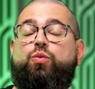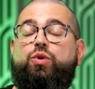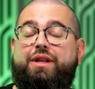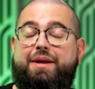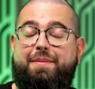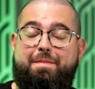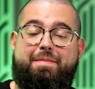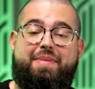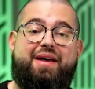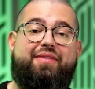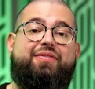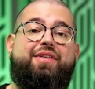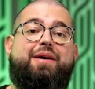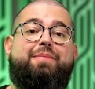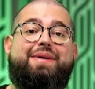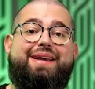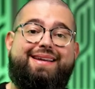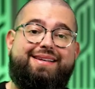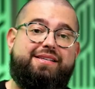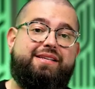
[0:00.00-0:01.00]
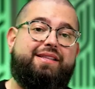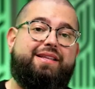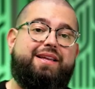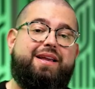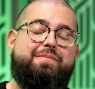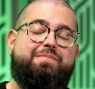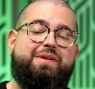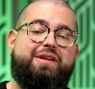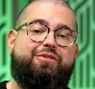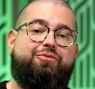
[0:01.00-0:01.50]
will embed them into the
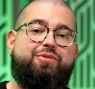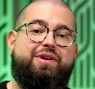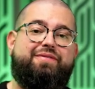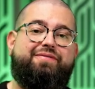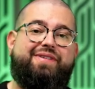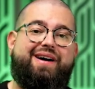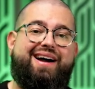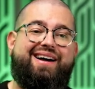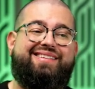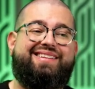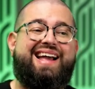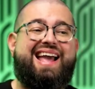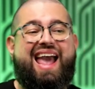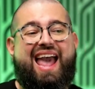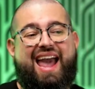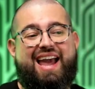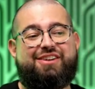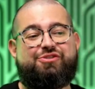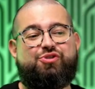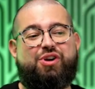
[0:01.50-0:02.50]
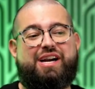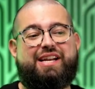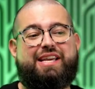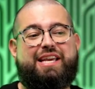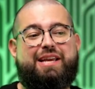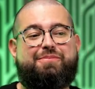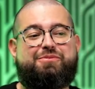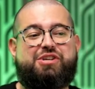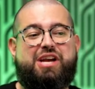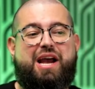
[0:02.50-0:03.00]
M P three file, and try to
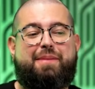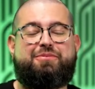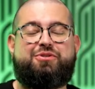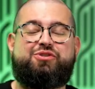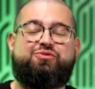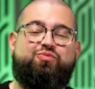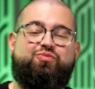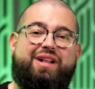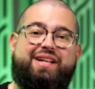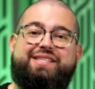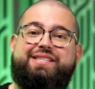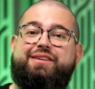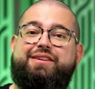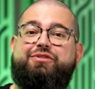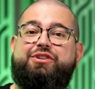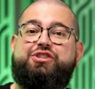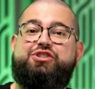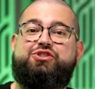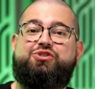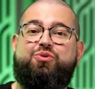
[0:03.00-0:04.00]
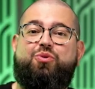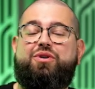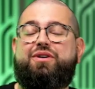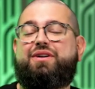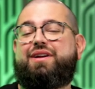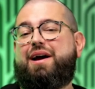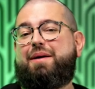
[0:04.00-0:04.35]
keep chapters relatively short,